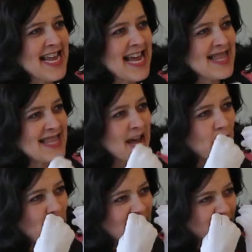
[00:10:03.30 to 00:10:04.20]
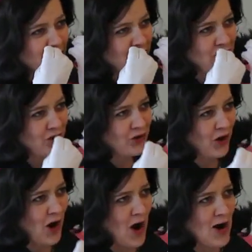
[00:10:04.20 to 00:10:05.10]
And there was a
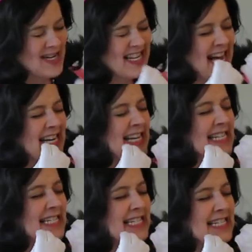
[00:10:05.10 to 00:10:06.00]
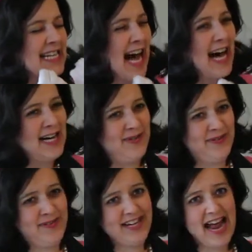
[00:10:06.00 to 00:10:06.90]
song that he
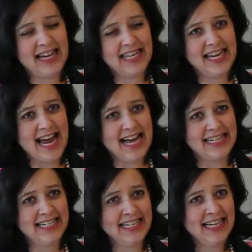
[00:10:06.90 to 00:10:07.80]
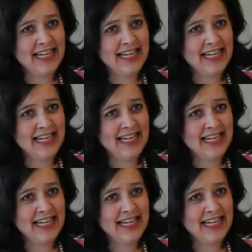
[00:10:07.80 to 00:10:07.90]
loved at the end.